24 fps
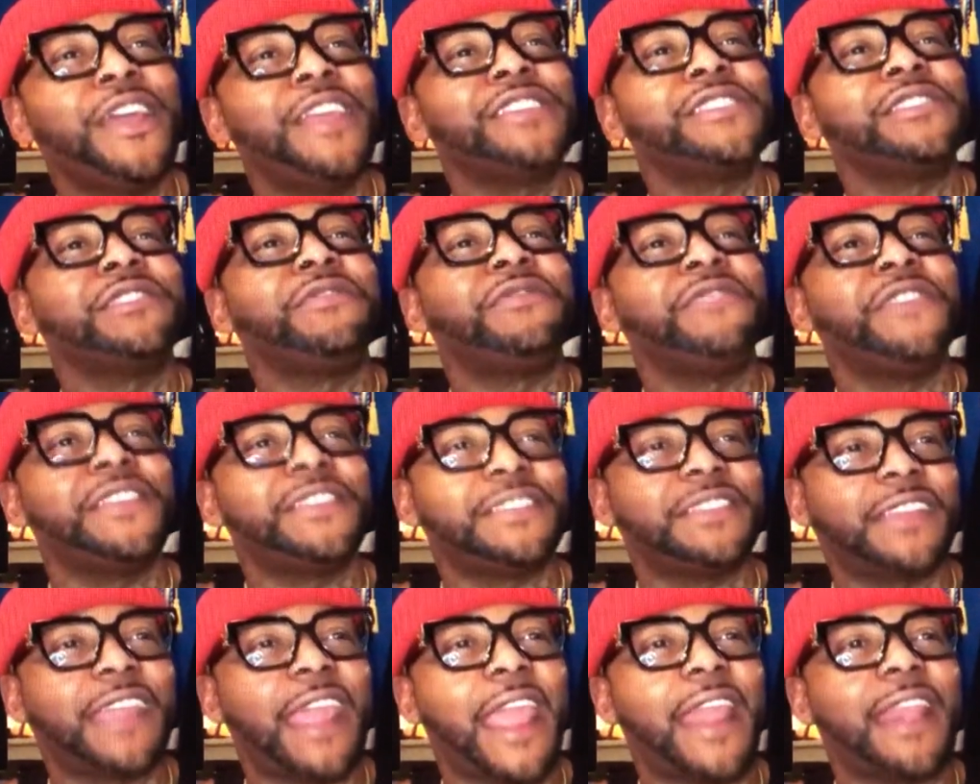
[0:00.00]
and
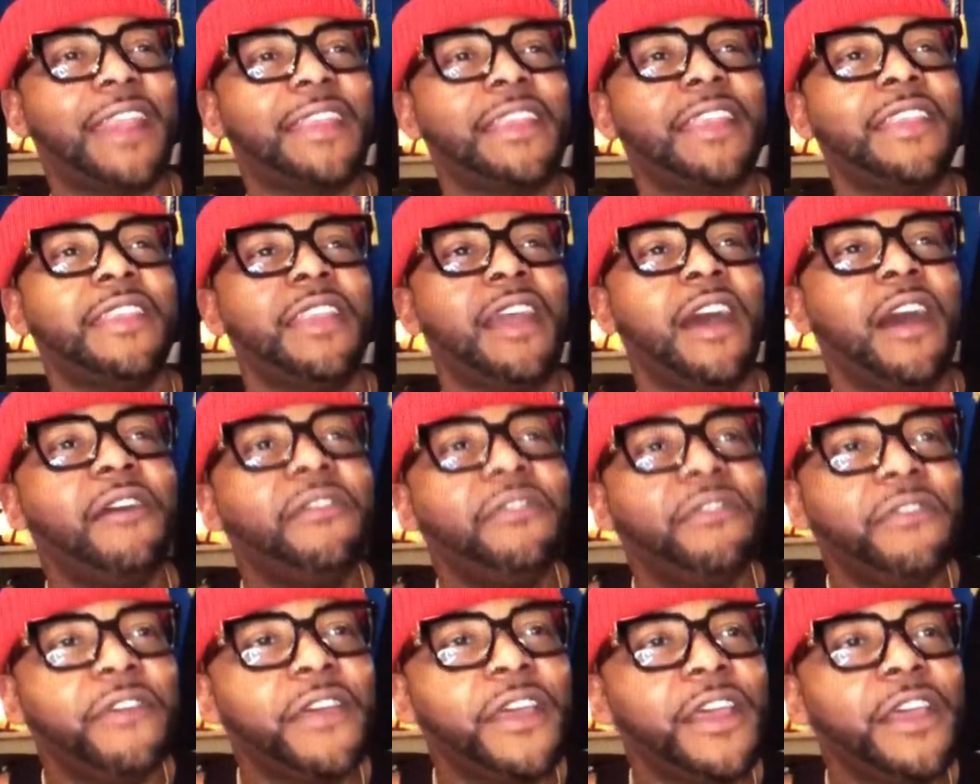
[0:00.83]
sophisticated
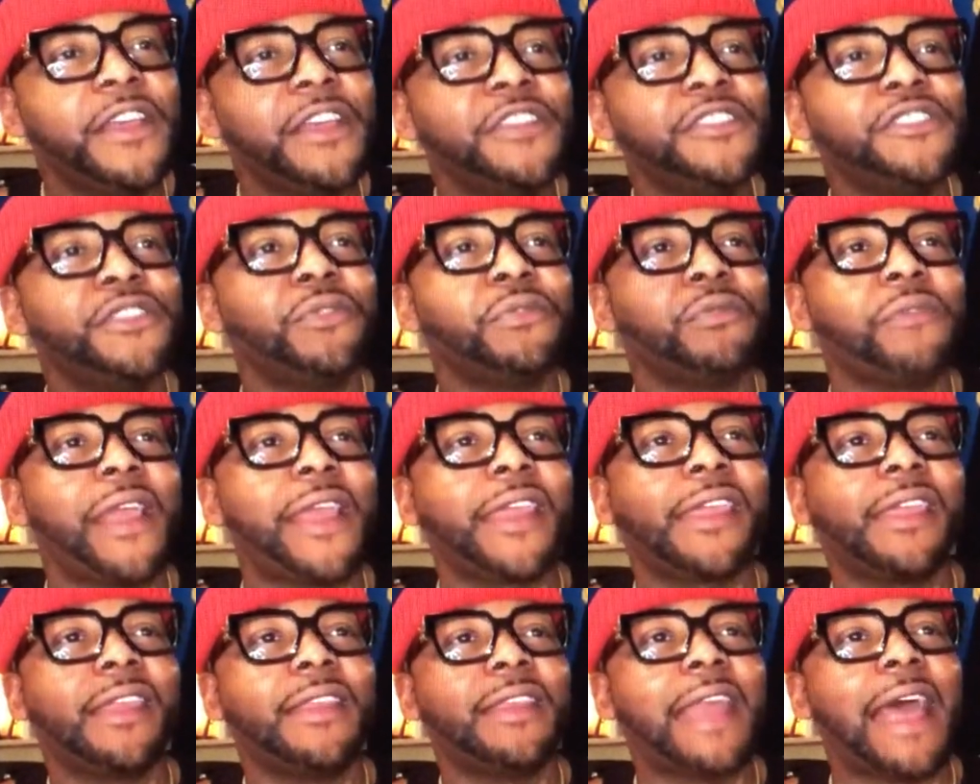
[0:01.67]
enough to
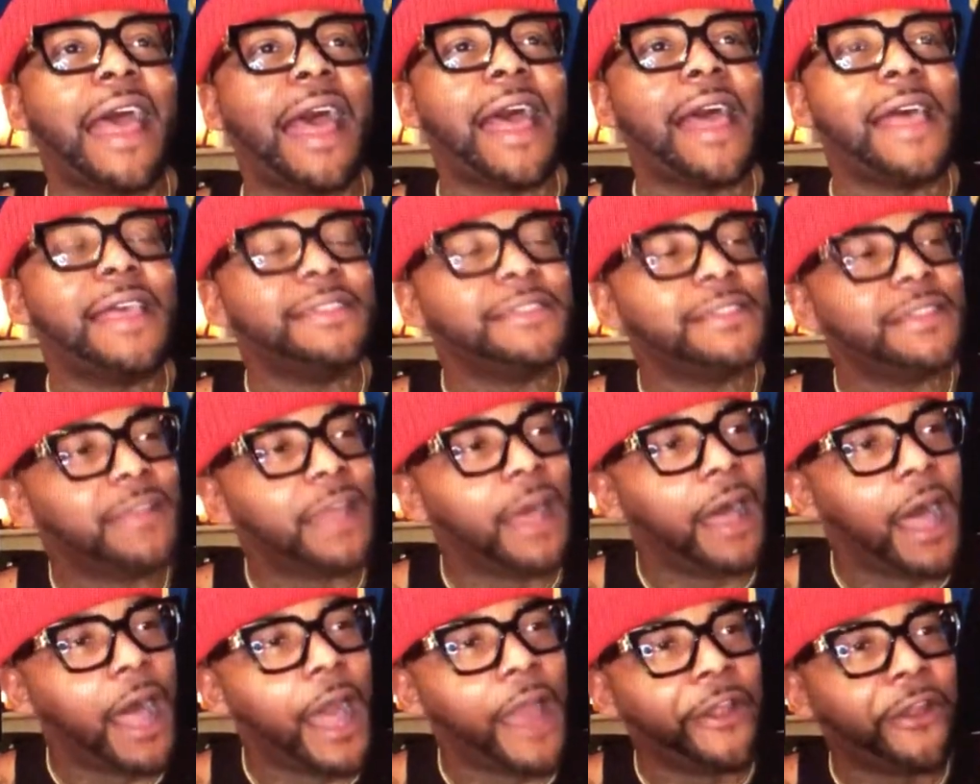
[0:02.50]
recognize and
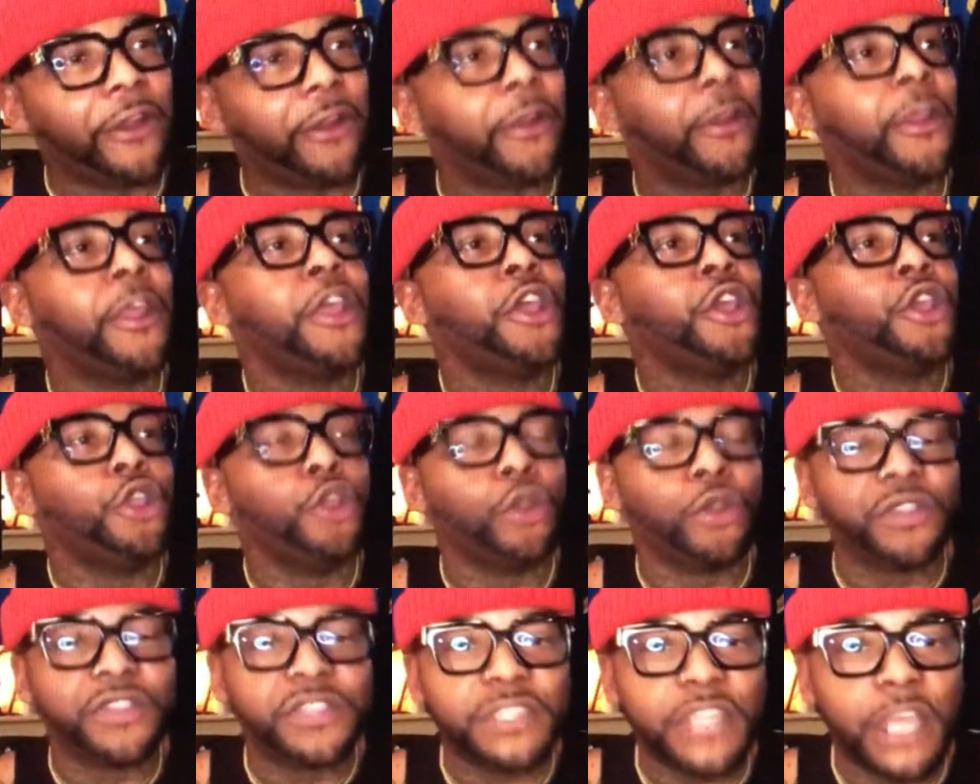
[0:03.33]
honor
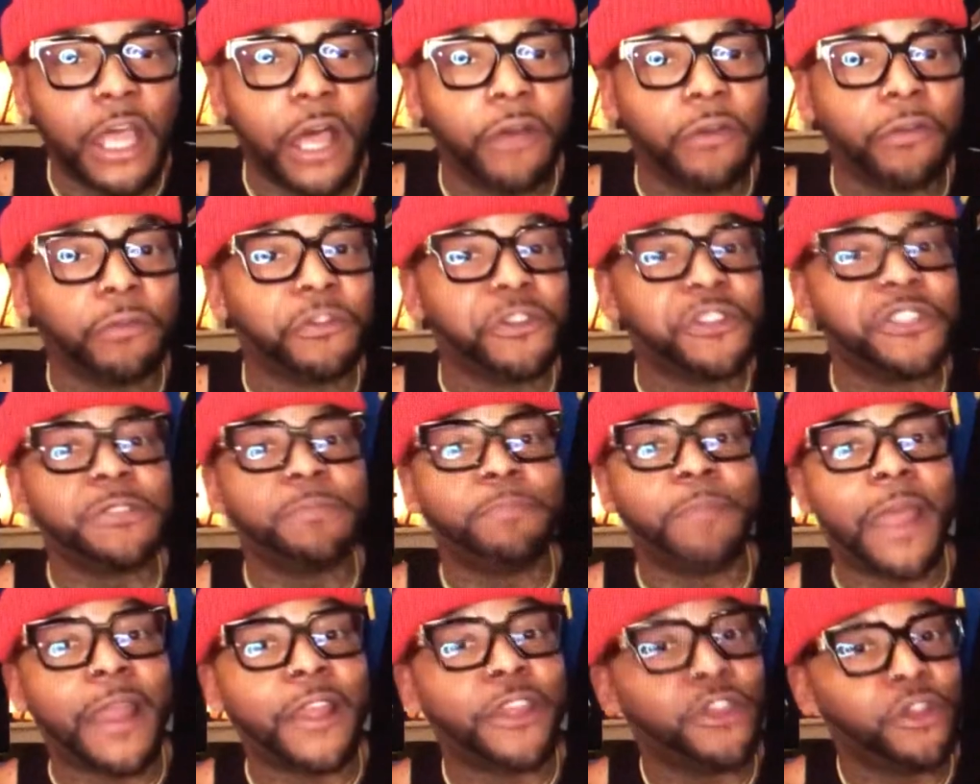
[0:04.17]
yourself,
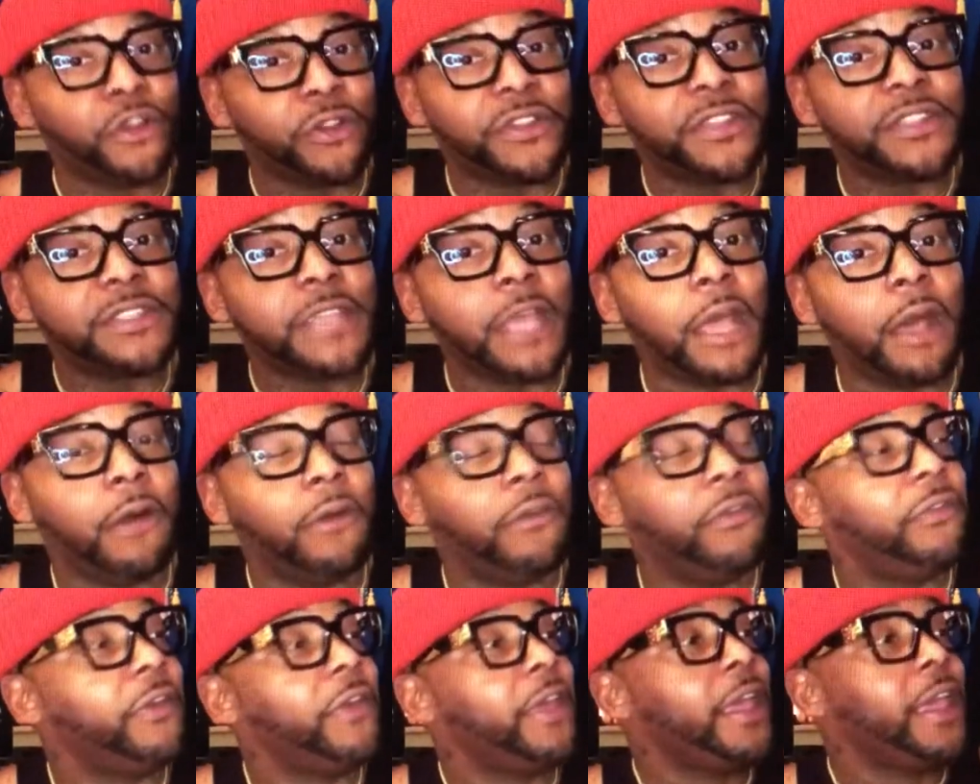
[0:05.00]
respect
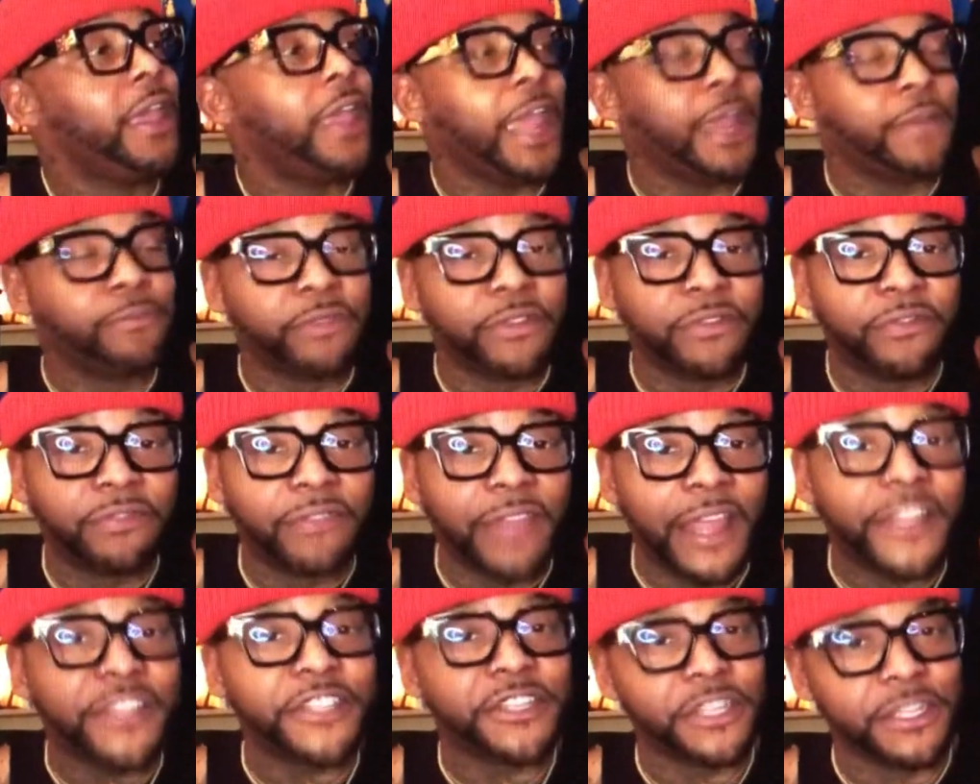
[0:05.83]
yourself, and
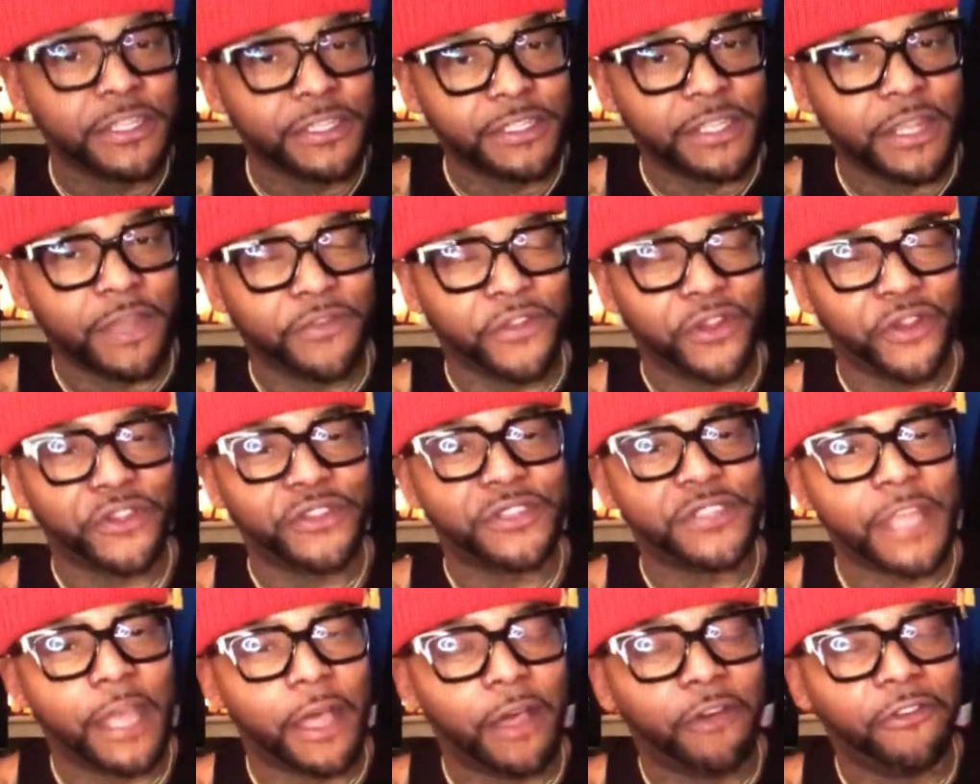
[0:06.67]
reflections of
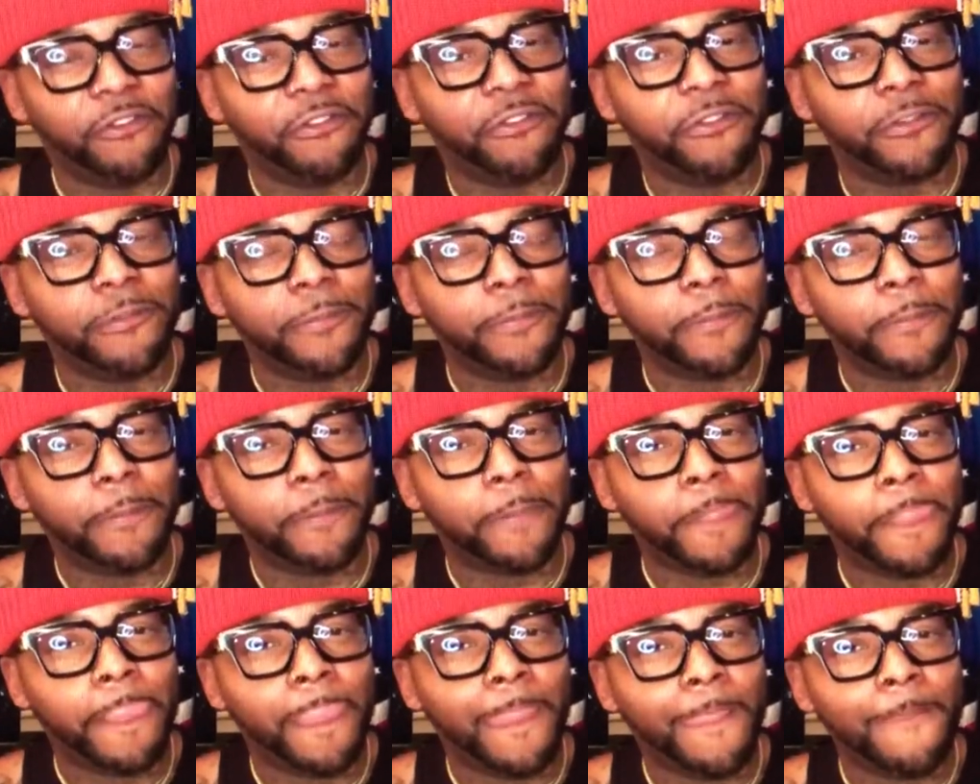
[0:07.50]
yourself.
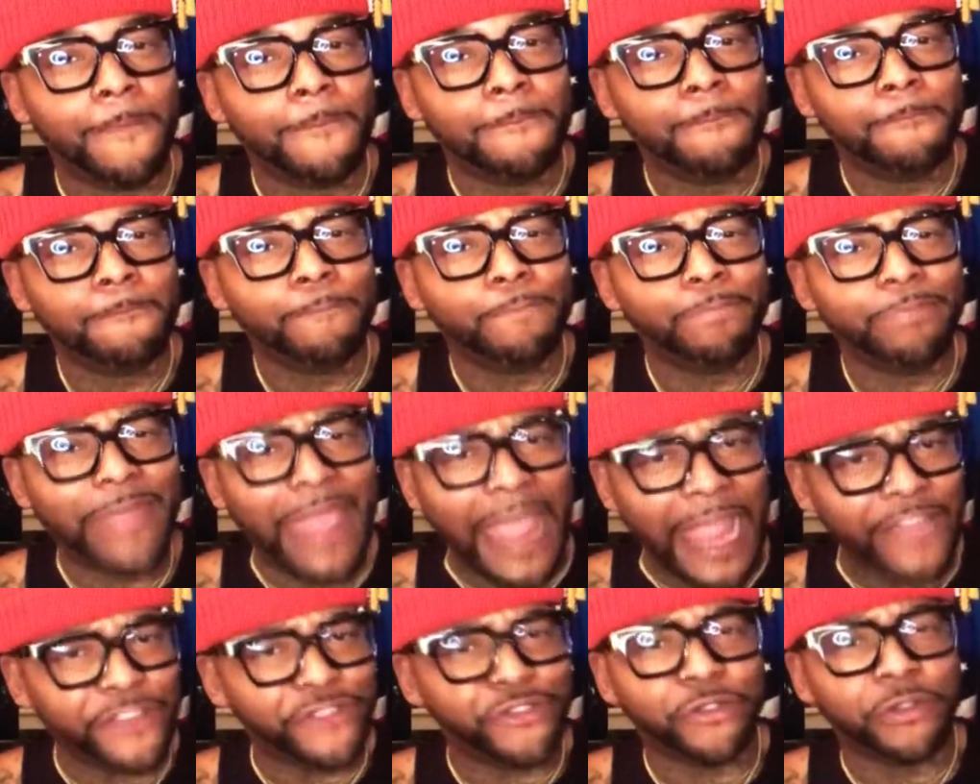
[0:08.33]

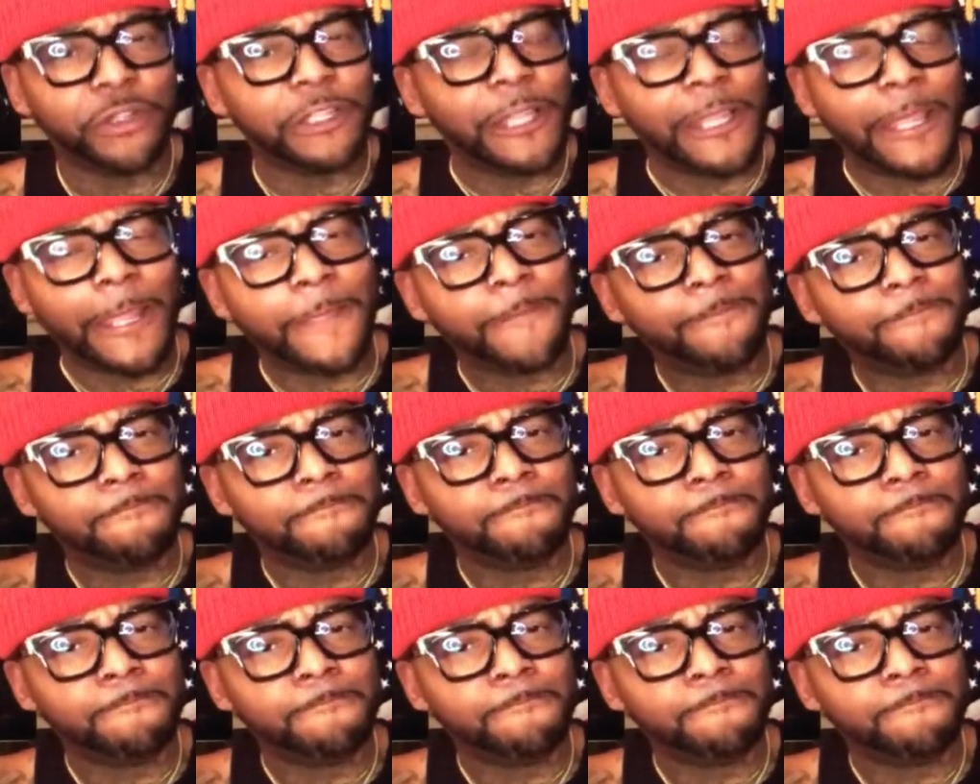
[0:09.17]
Naturally.